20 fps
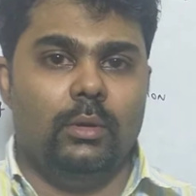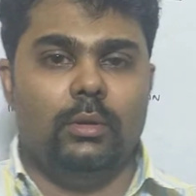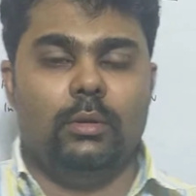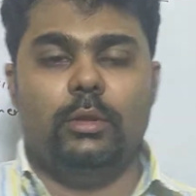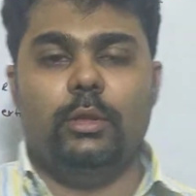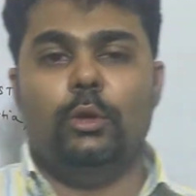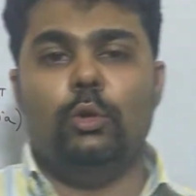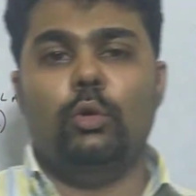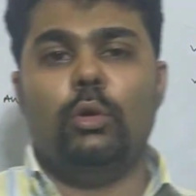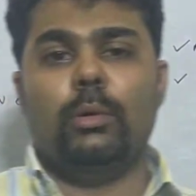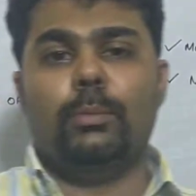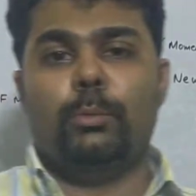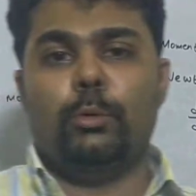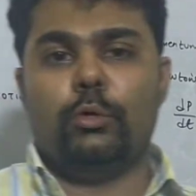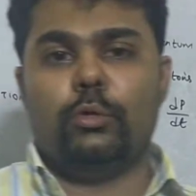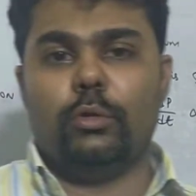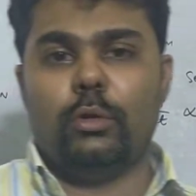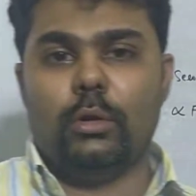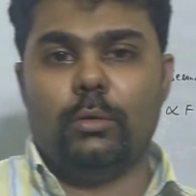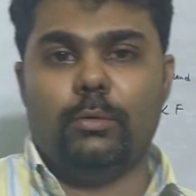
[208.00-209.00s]
the lower
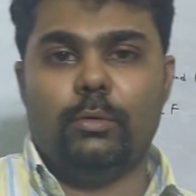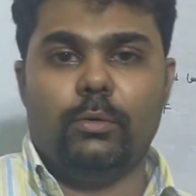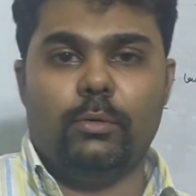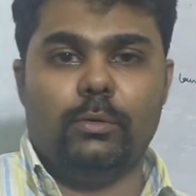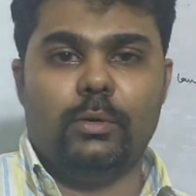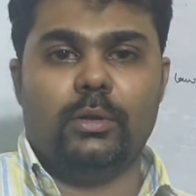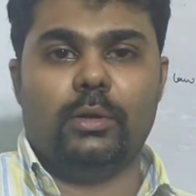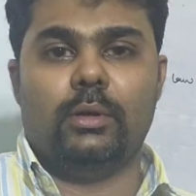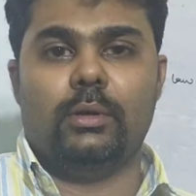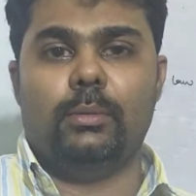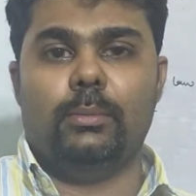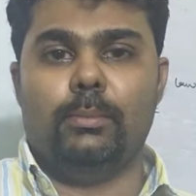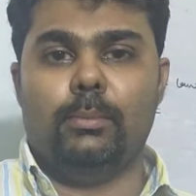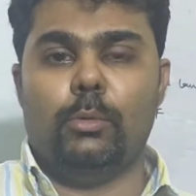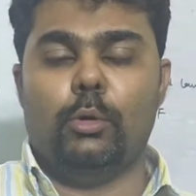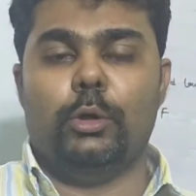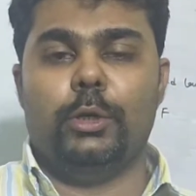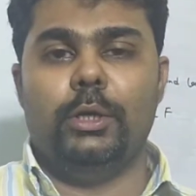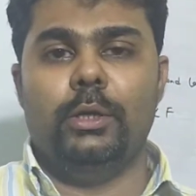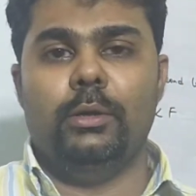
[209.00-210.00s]
portion of our
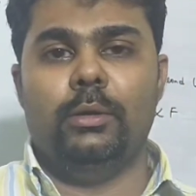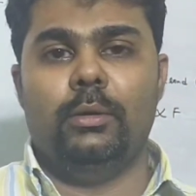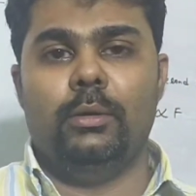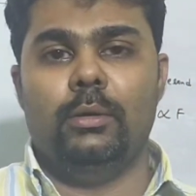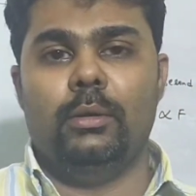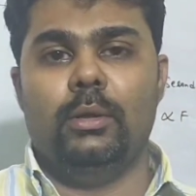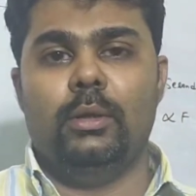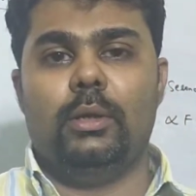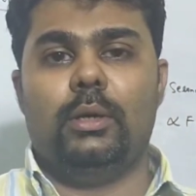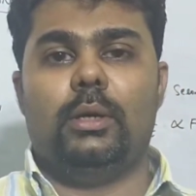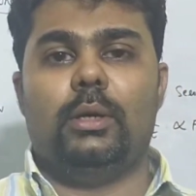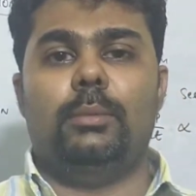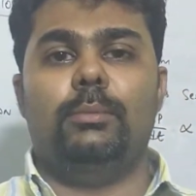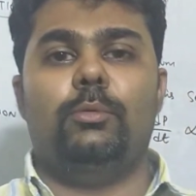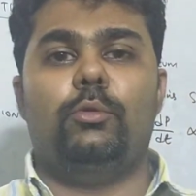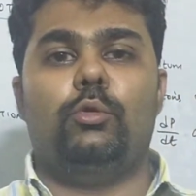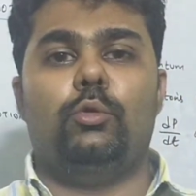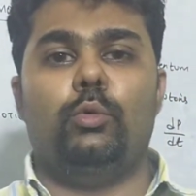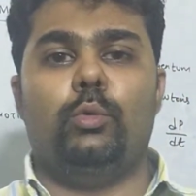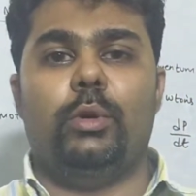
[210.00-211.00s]
body comes
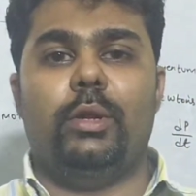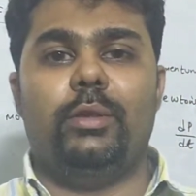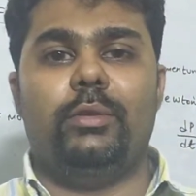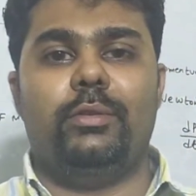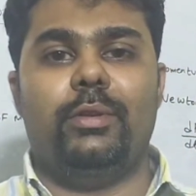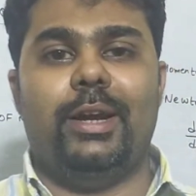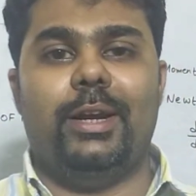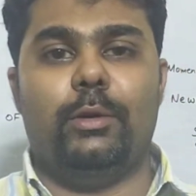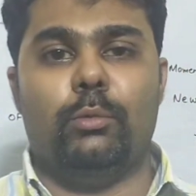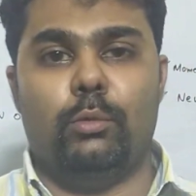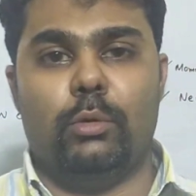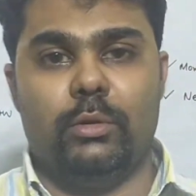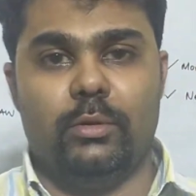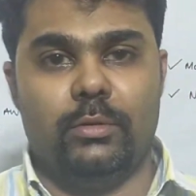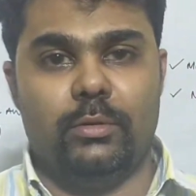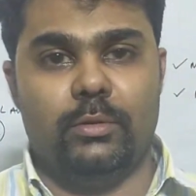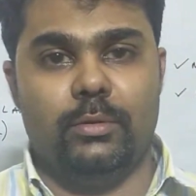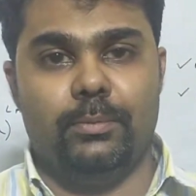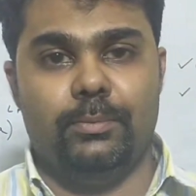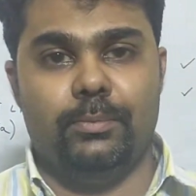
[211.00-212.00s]
to rest at
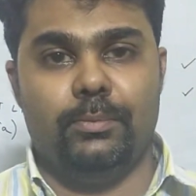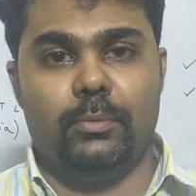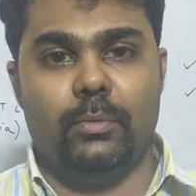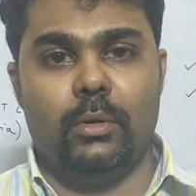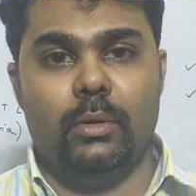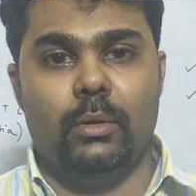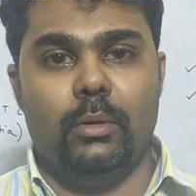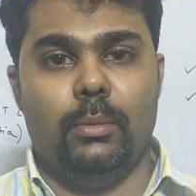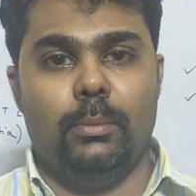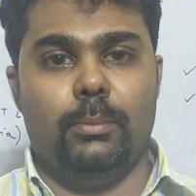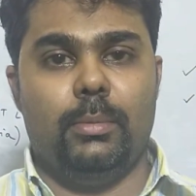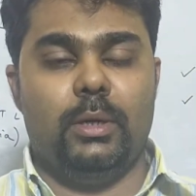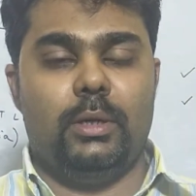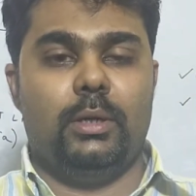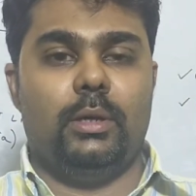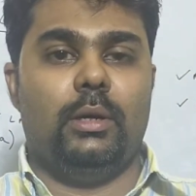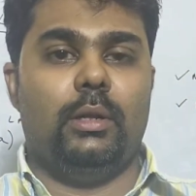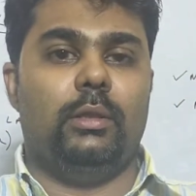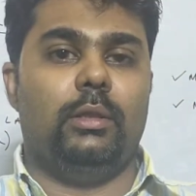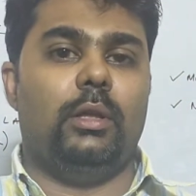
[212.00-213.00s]
once, but
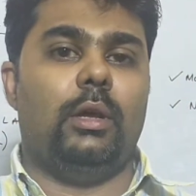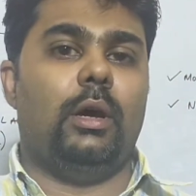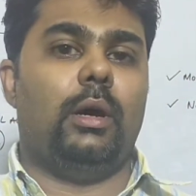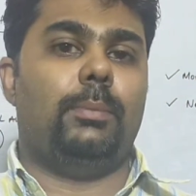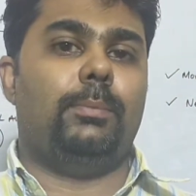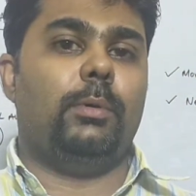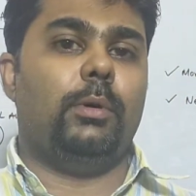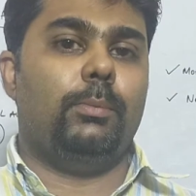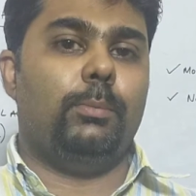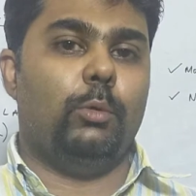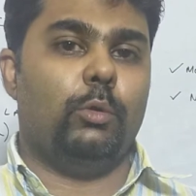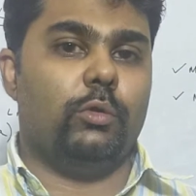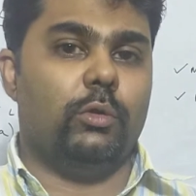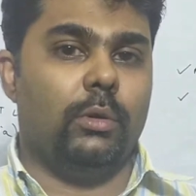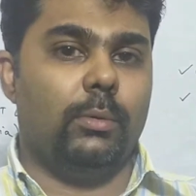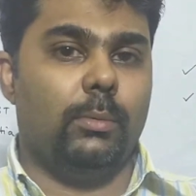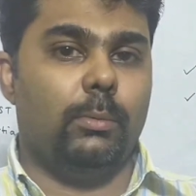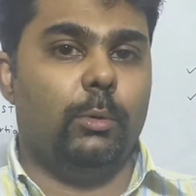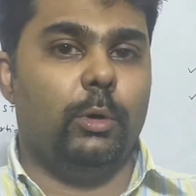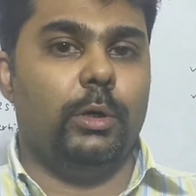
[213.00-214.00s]
the upper portion
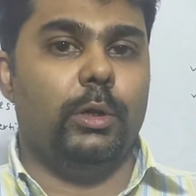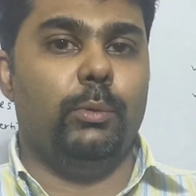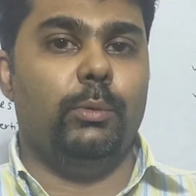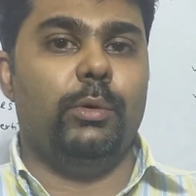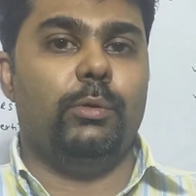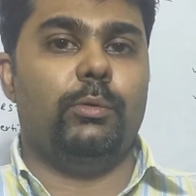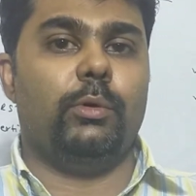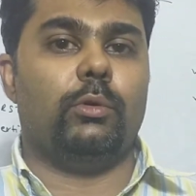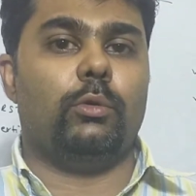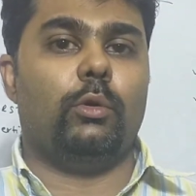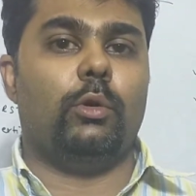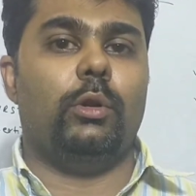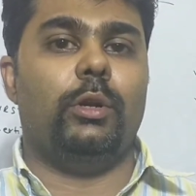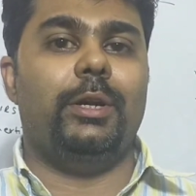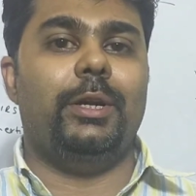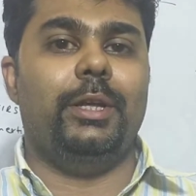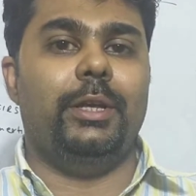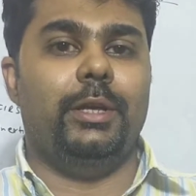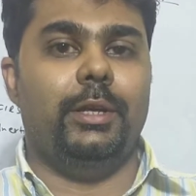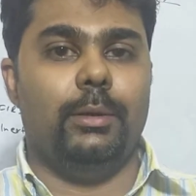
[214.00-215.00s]
of body which was
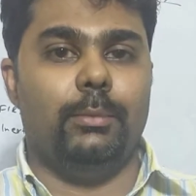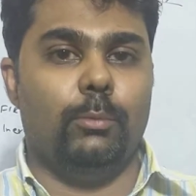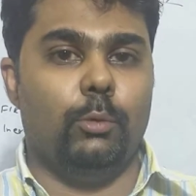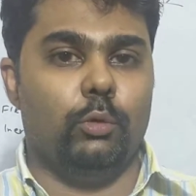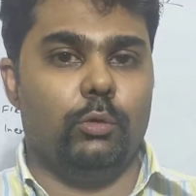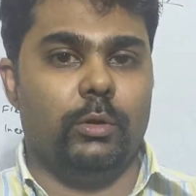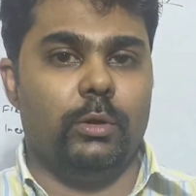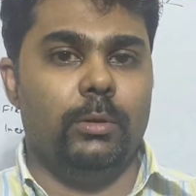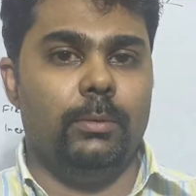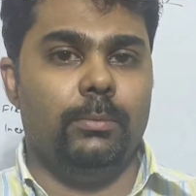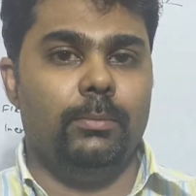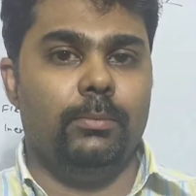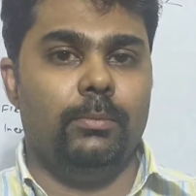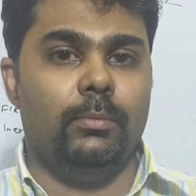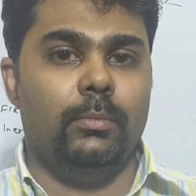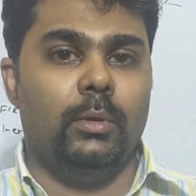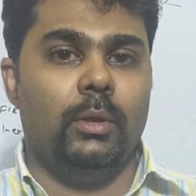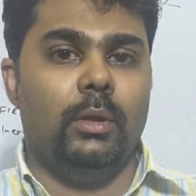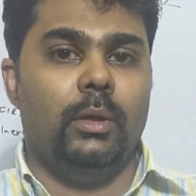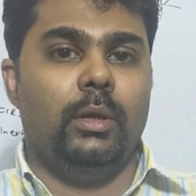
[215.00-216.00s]
already in motion,
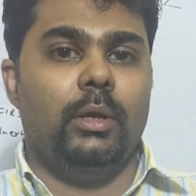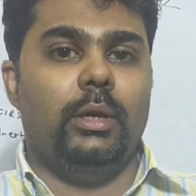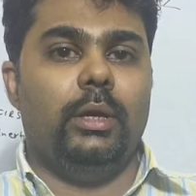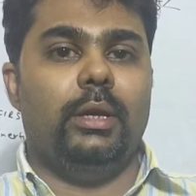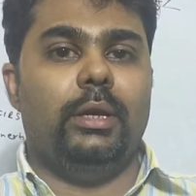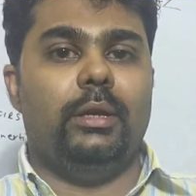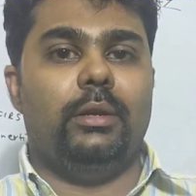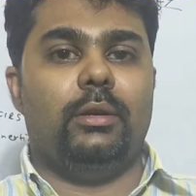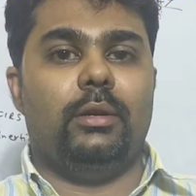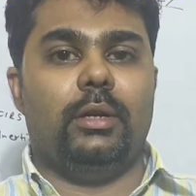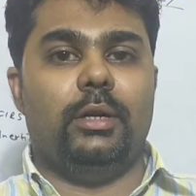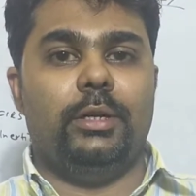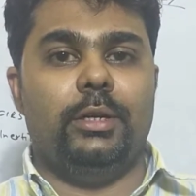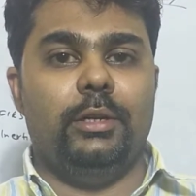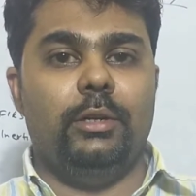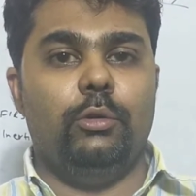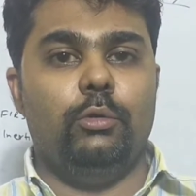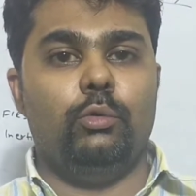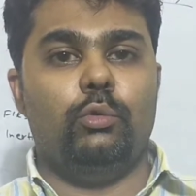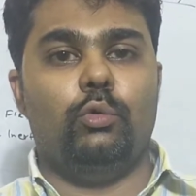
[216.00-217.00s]
it
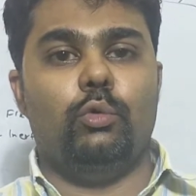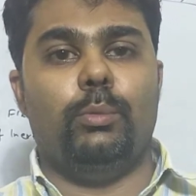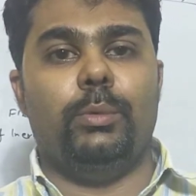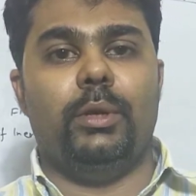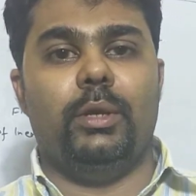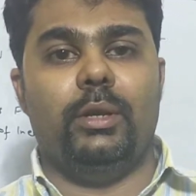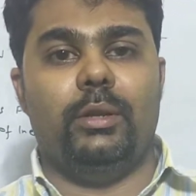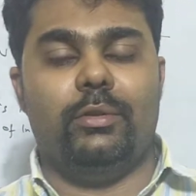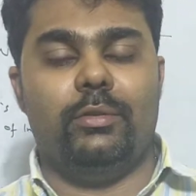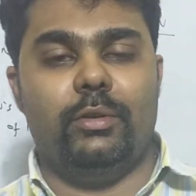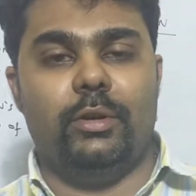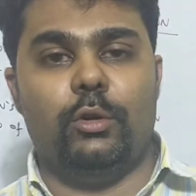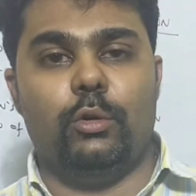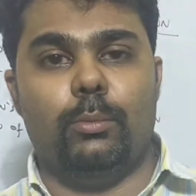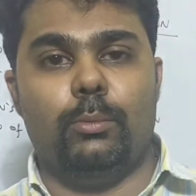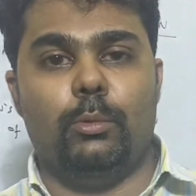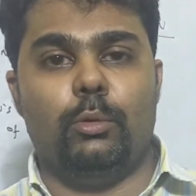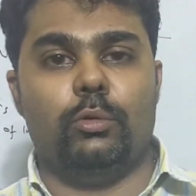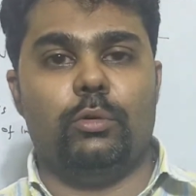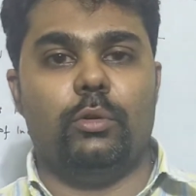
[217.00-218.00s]
continues to be in a state of
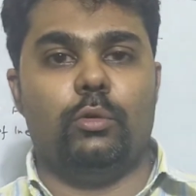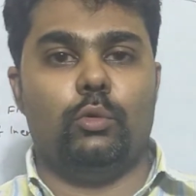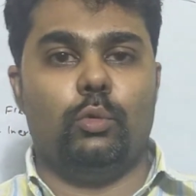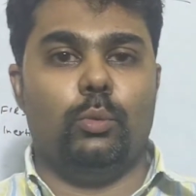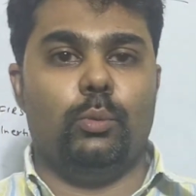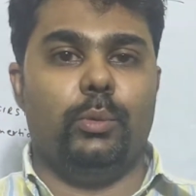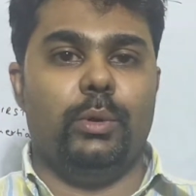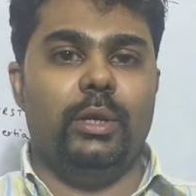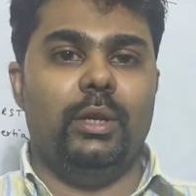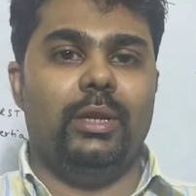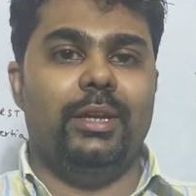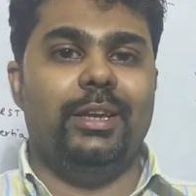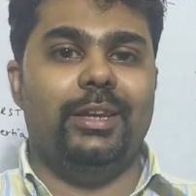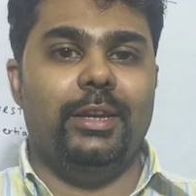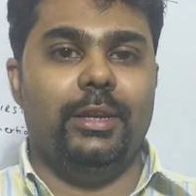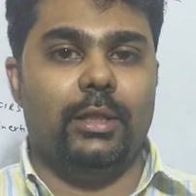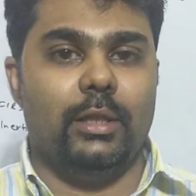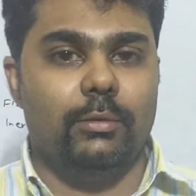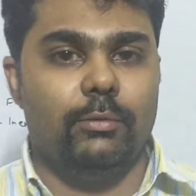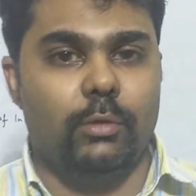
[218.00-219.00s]
motion, so we lean
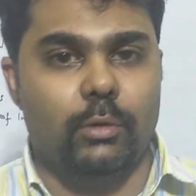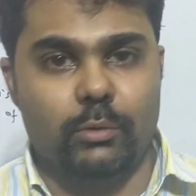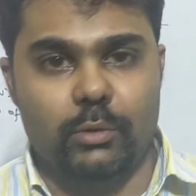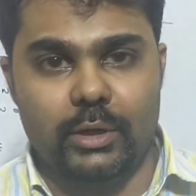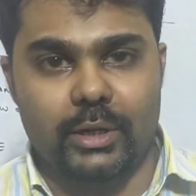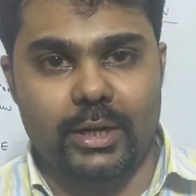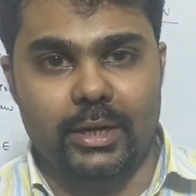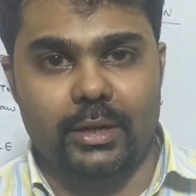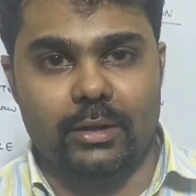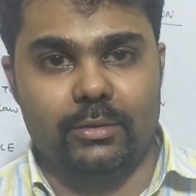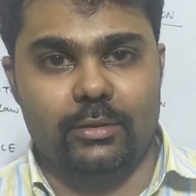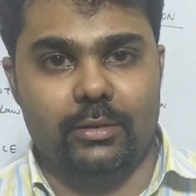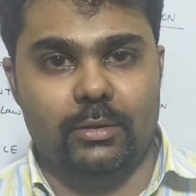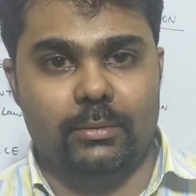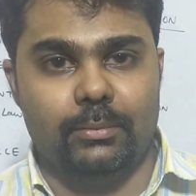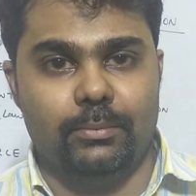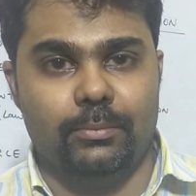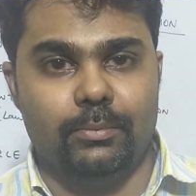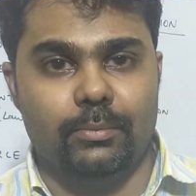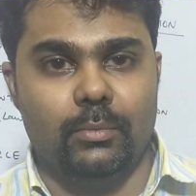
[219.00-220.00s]
in the forward direction,
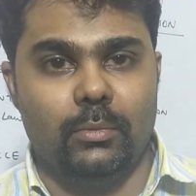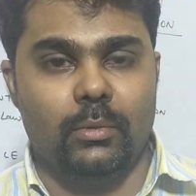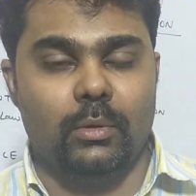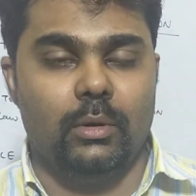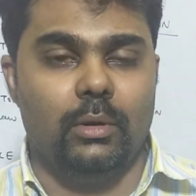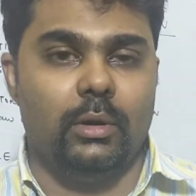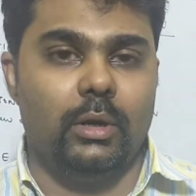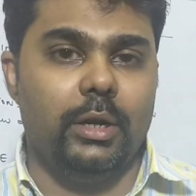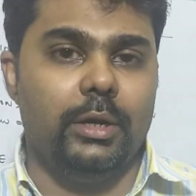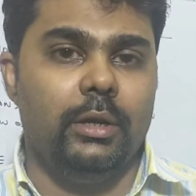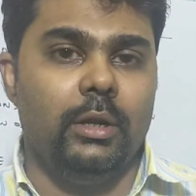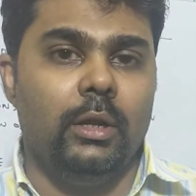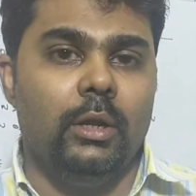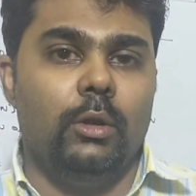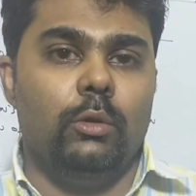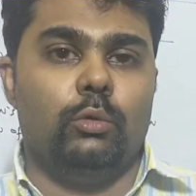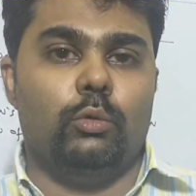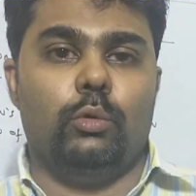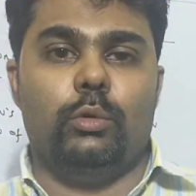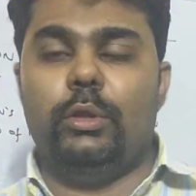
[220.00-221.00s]
right?
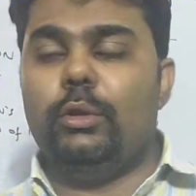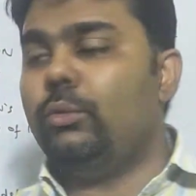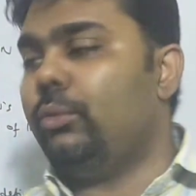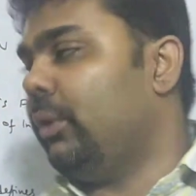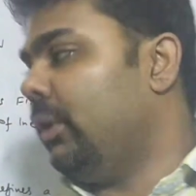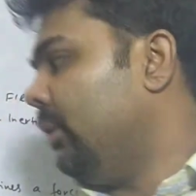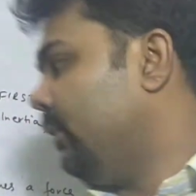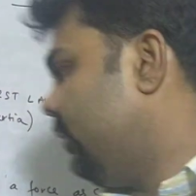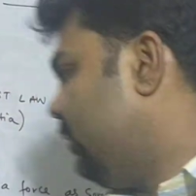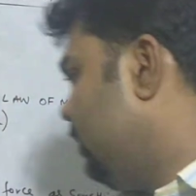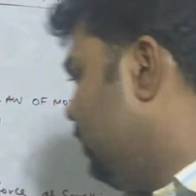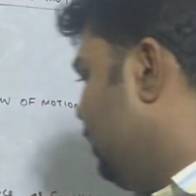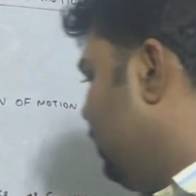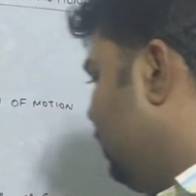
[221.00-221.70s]
So this was